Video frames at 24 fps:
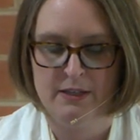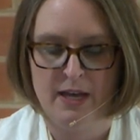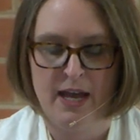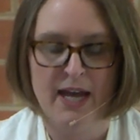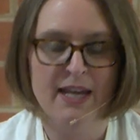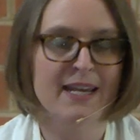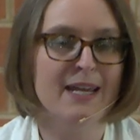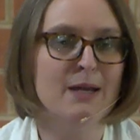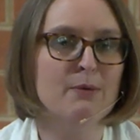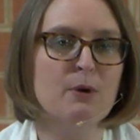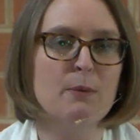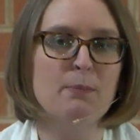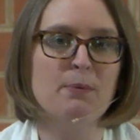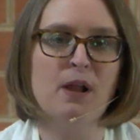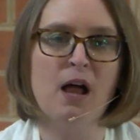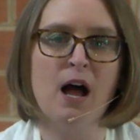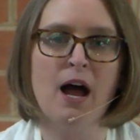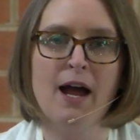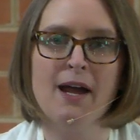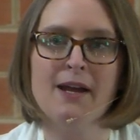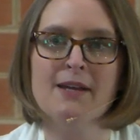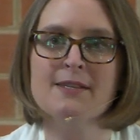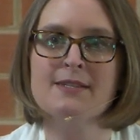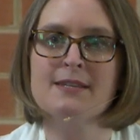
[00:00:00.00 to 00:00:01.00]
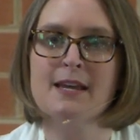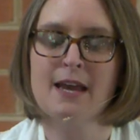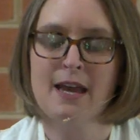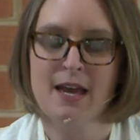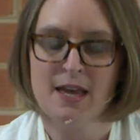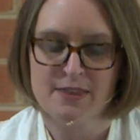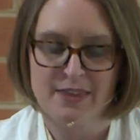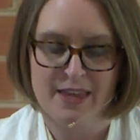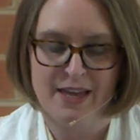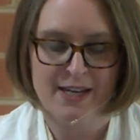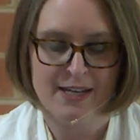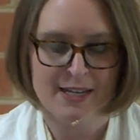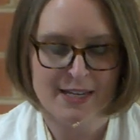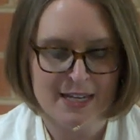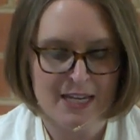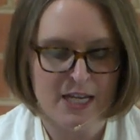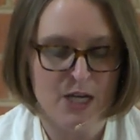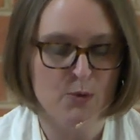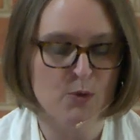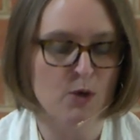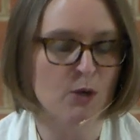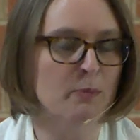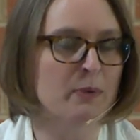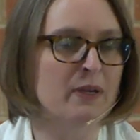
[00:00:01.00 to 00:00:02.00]
And he replies that
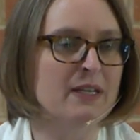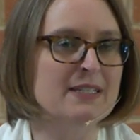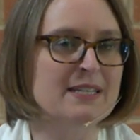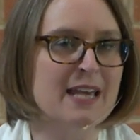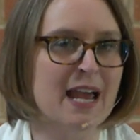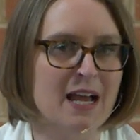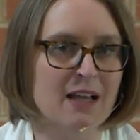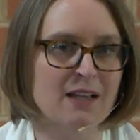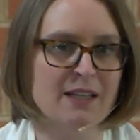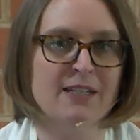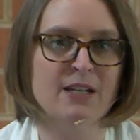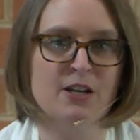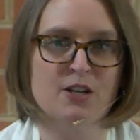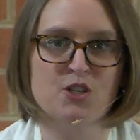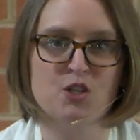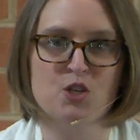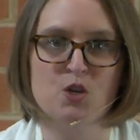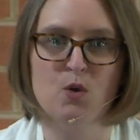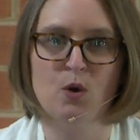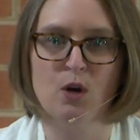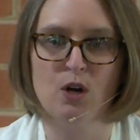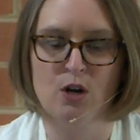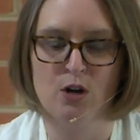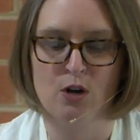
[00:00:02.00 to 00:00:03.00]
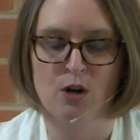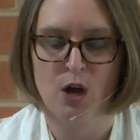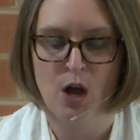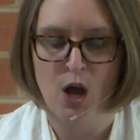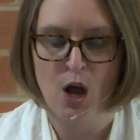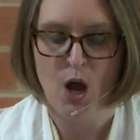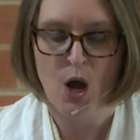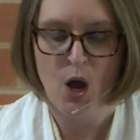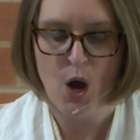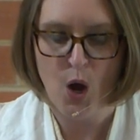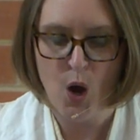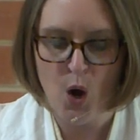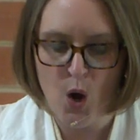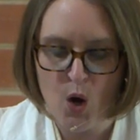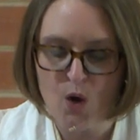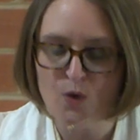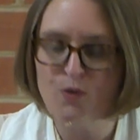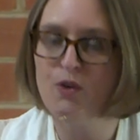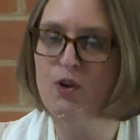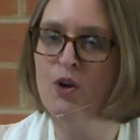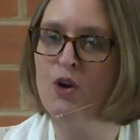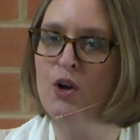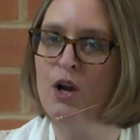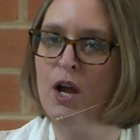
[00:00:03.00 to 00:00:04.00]
he will be telling it to her
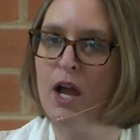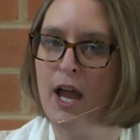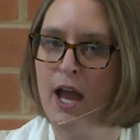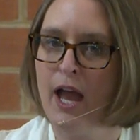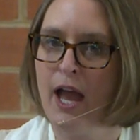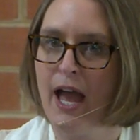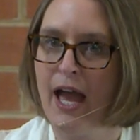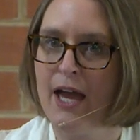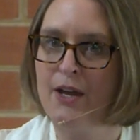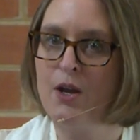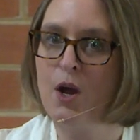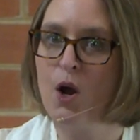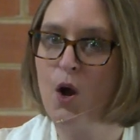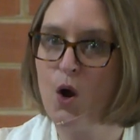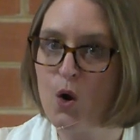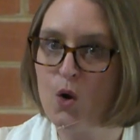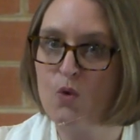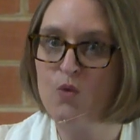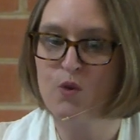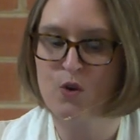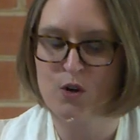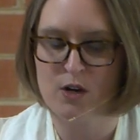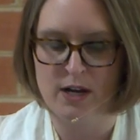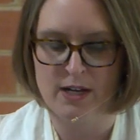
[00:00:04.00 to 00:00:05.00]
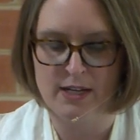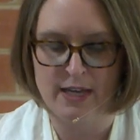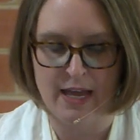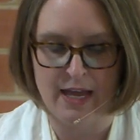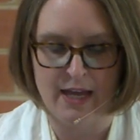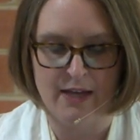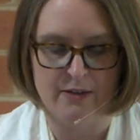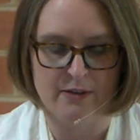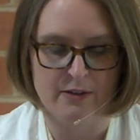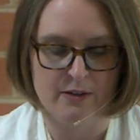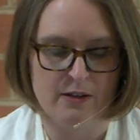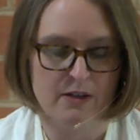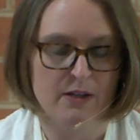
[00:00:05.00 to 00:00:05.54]
over and over again